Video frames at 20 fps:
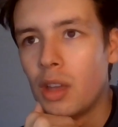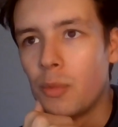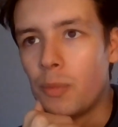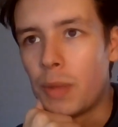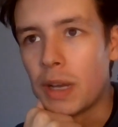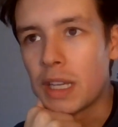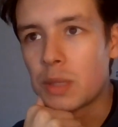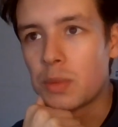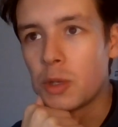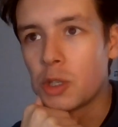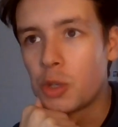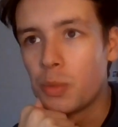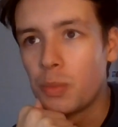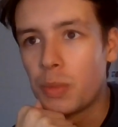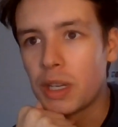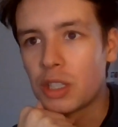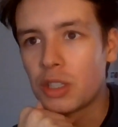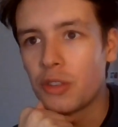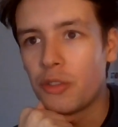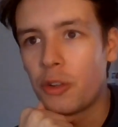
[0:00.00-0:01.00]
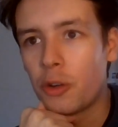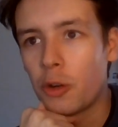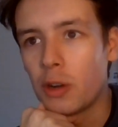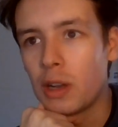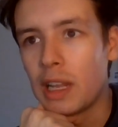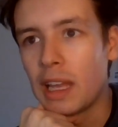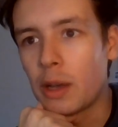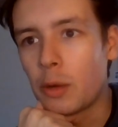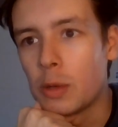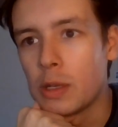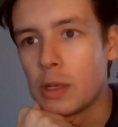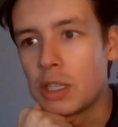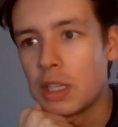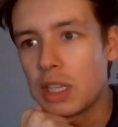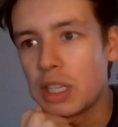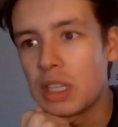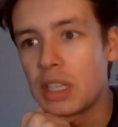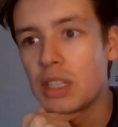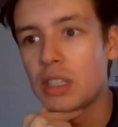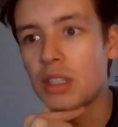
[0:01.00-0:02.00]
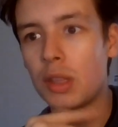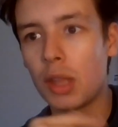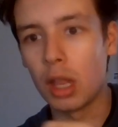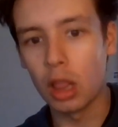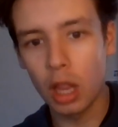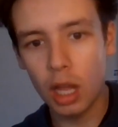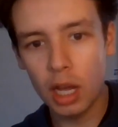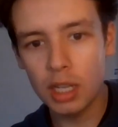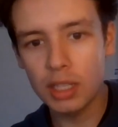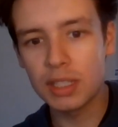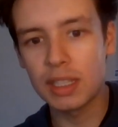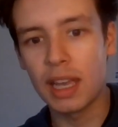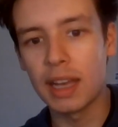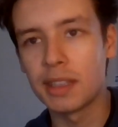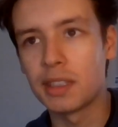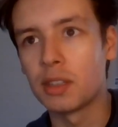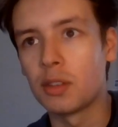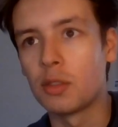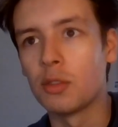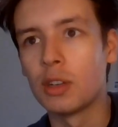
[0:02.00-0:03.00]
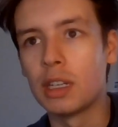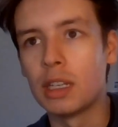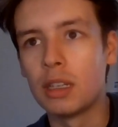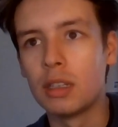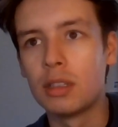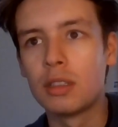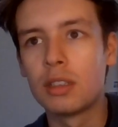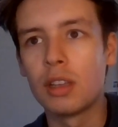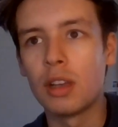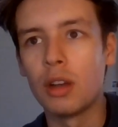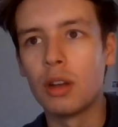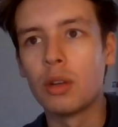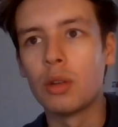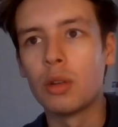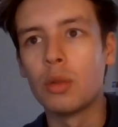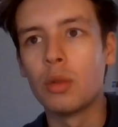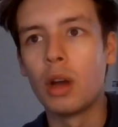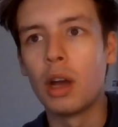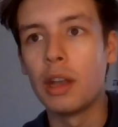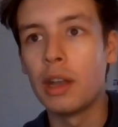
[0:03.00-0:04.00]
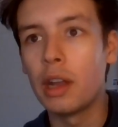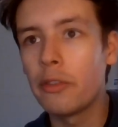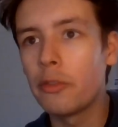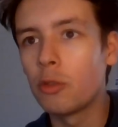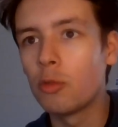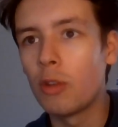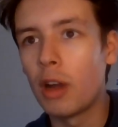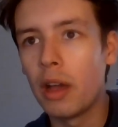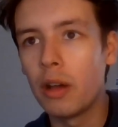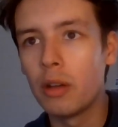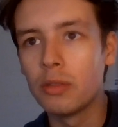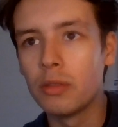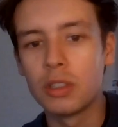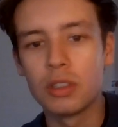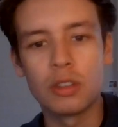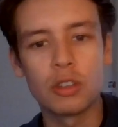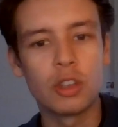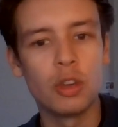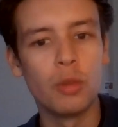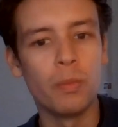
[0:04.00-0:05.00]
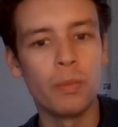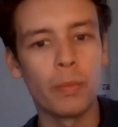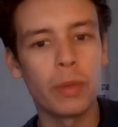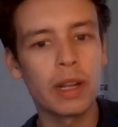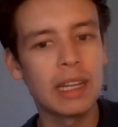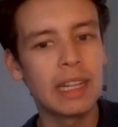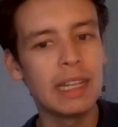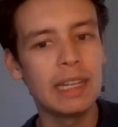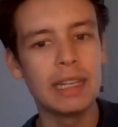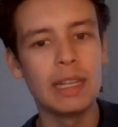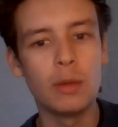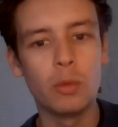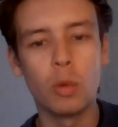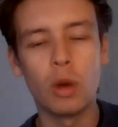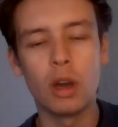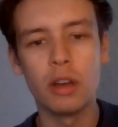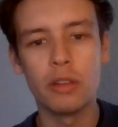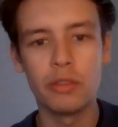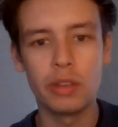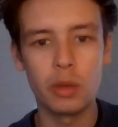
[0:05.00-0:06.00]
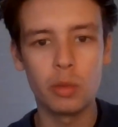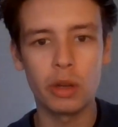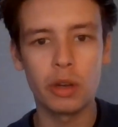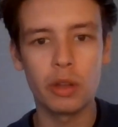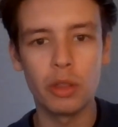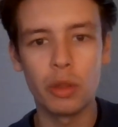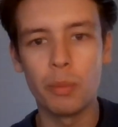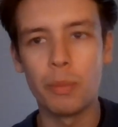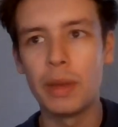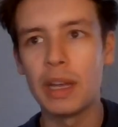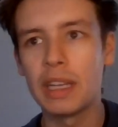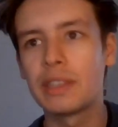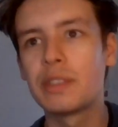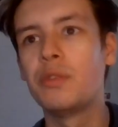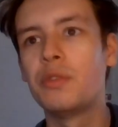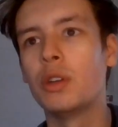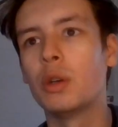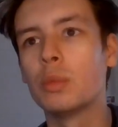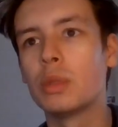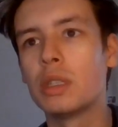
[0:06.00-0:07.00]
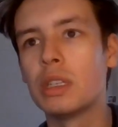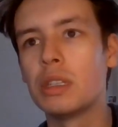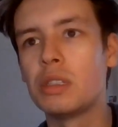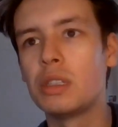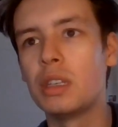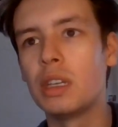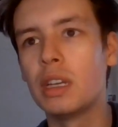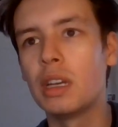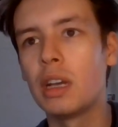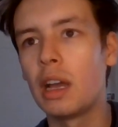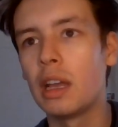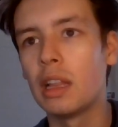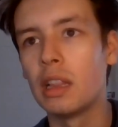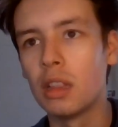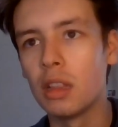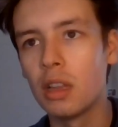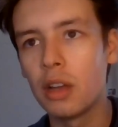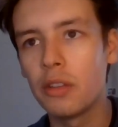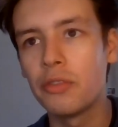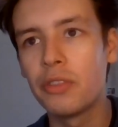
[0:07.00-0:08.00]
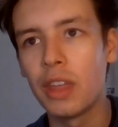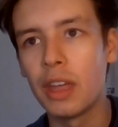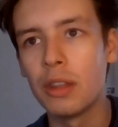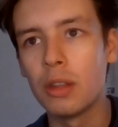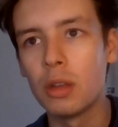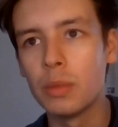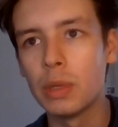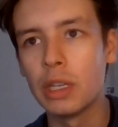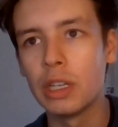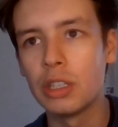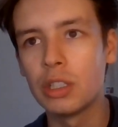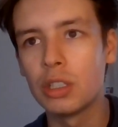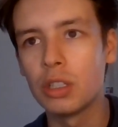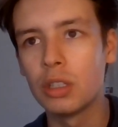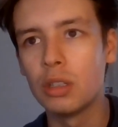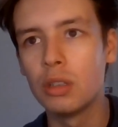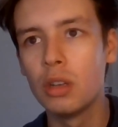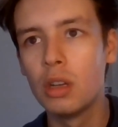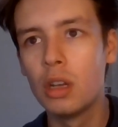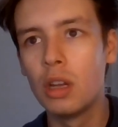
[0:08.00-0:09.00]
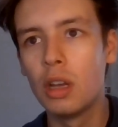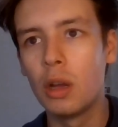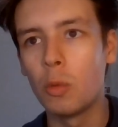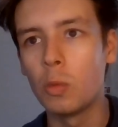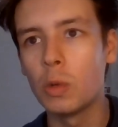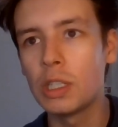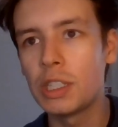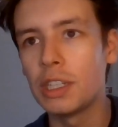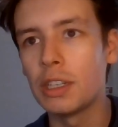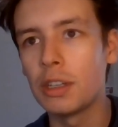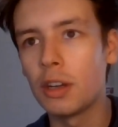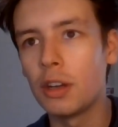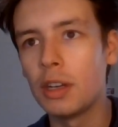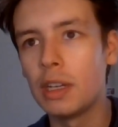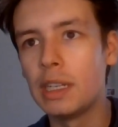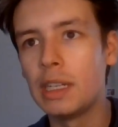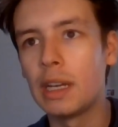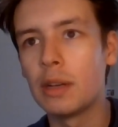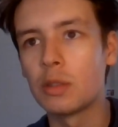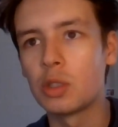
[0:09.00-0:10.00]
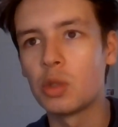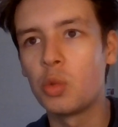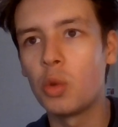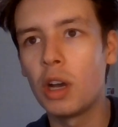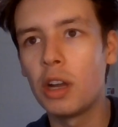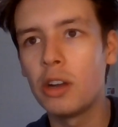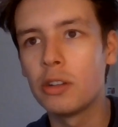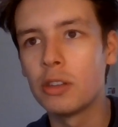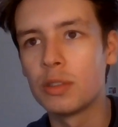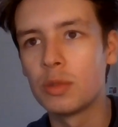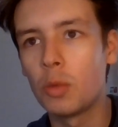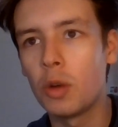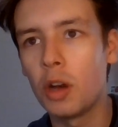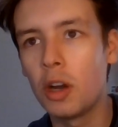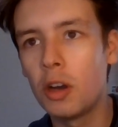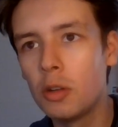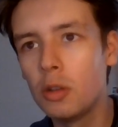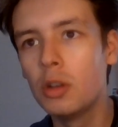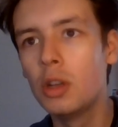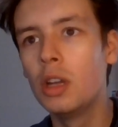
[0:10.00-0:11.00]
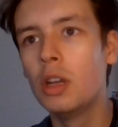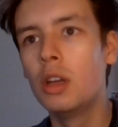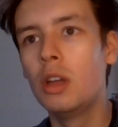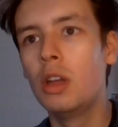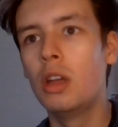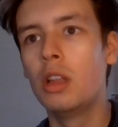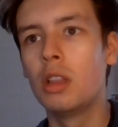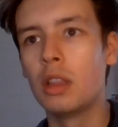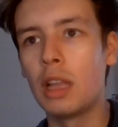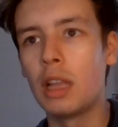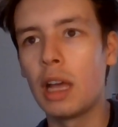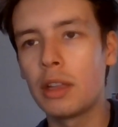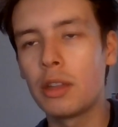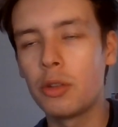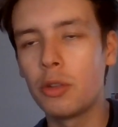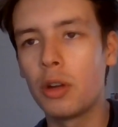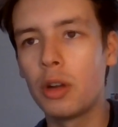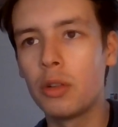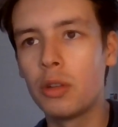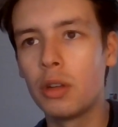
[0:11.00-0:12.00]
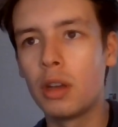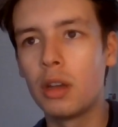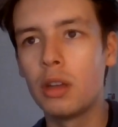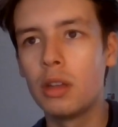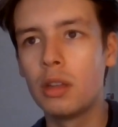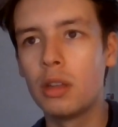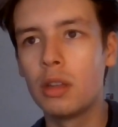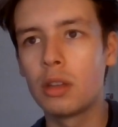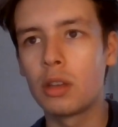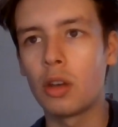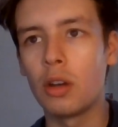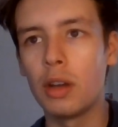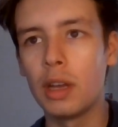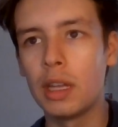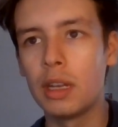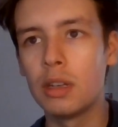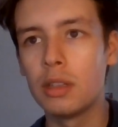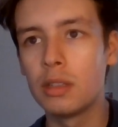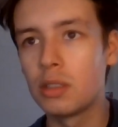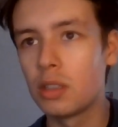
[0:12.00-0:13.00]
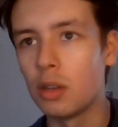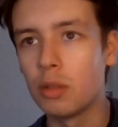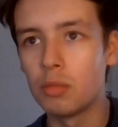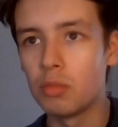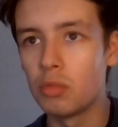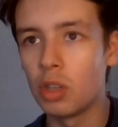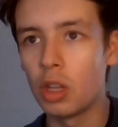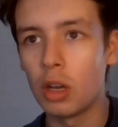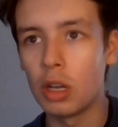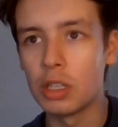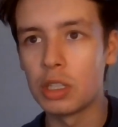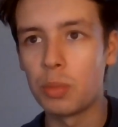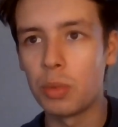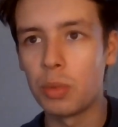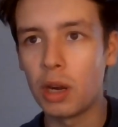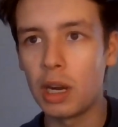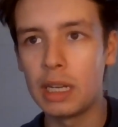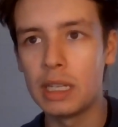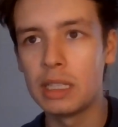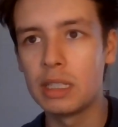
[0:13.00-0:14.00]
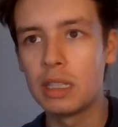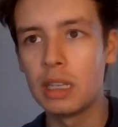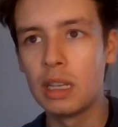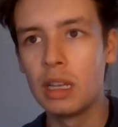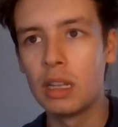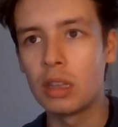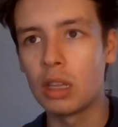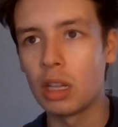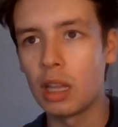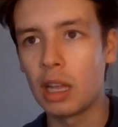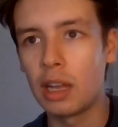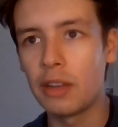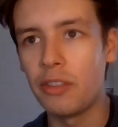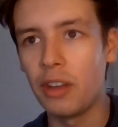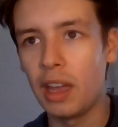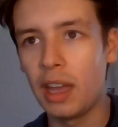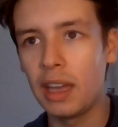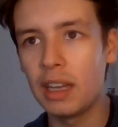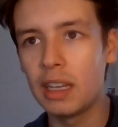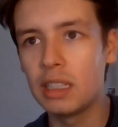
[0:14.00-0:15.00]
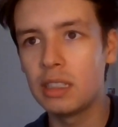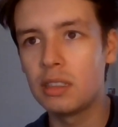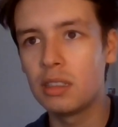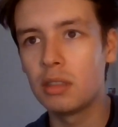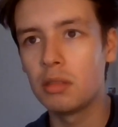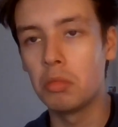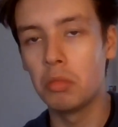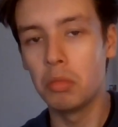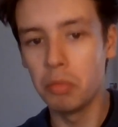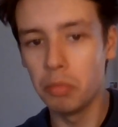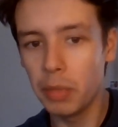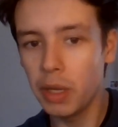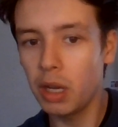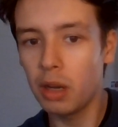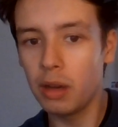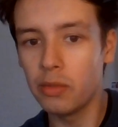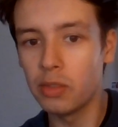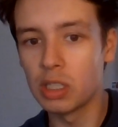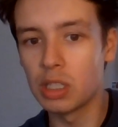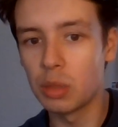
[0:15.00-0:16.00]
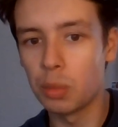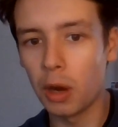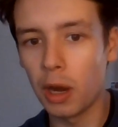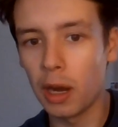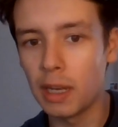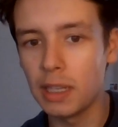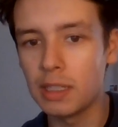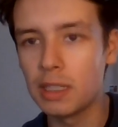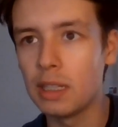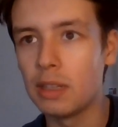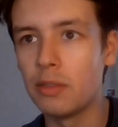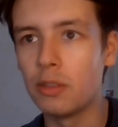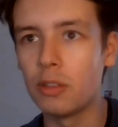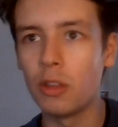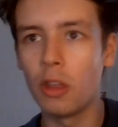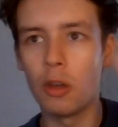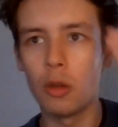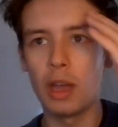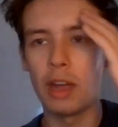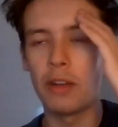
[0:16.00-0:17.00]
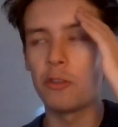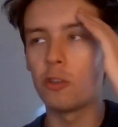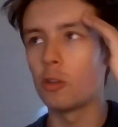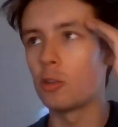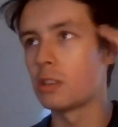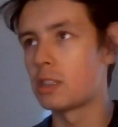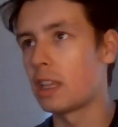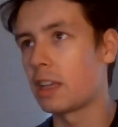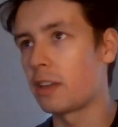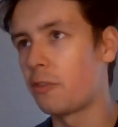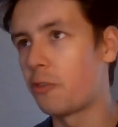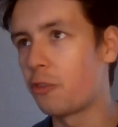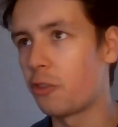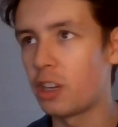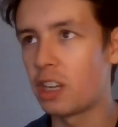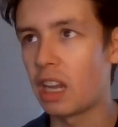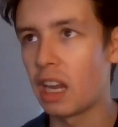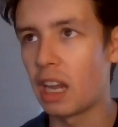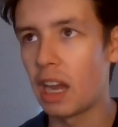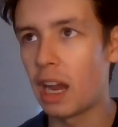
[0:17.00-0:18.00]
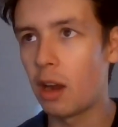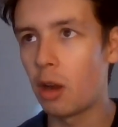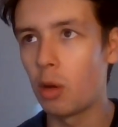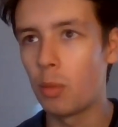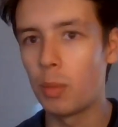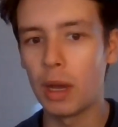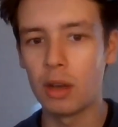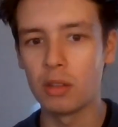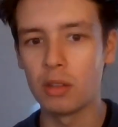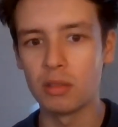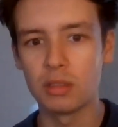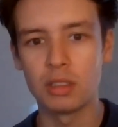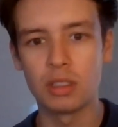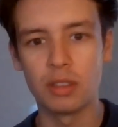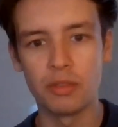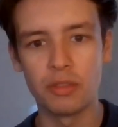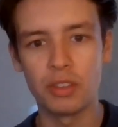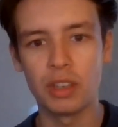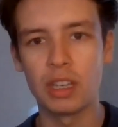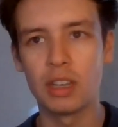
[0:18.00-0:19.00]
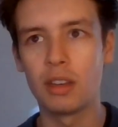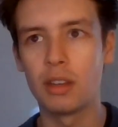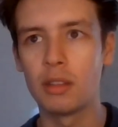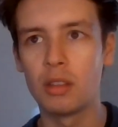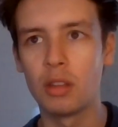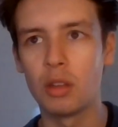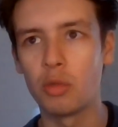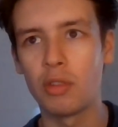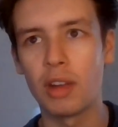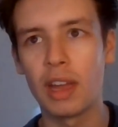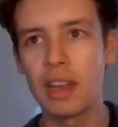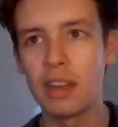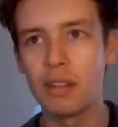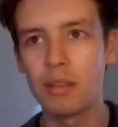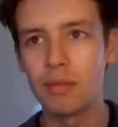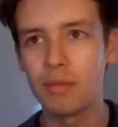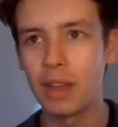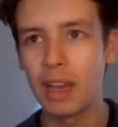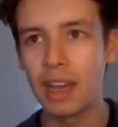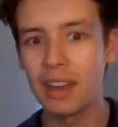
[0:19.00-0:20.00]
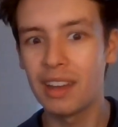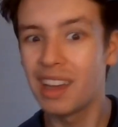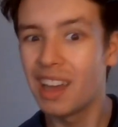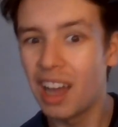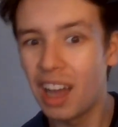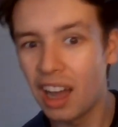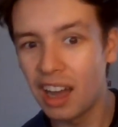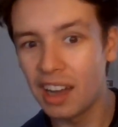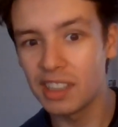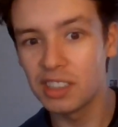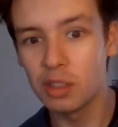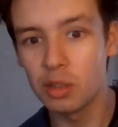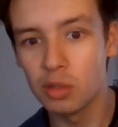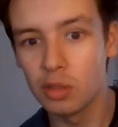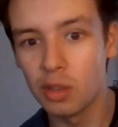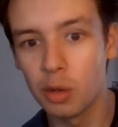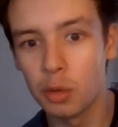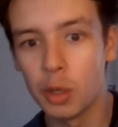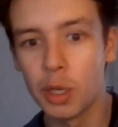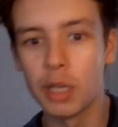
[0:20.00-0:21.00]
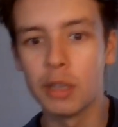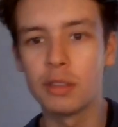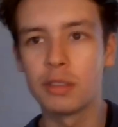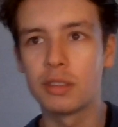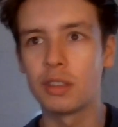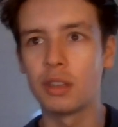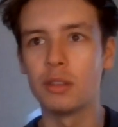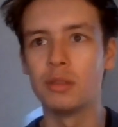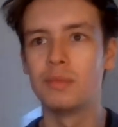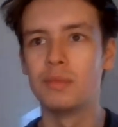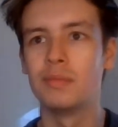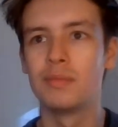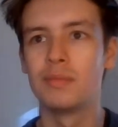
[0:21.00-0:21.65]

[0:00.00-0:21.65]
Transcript: Best Motion Picture, Foreign Language. This is the last category, so another round, completely worthy, one of the best films this year. I love that nomination. Wish it got in elsewhere as well. La Llorona got in, so not a surprise. The Life Ahead, bit of a surprise, even though everyone's like freaking out about Sophia Loren. I don't know her, so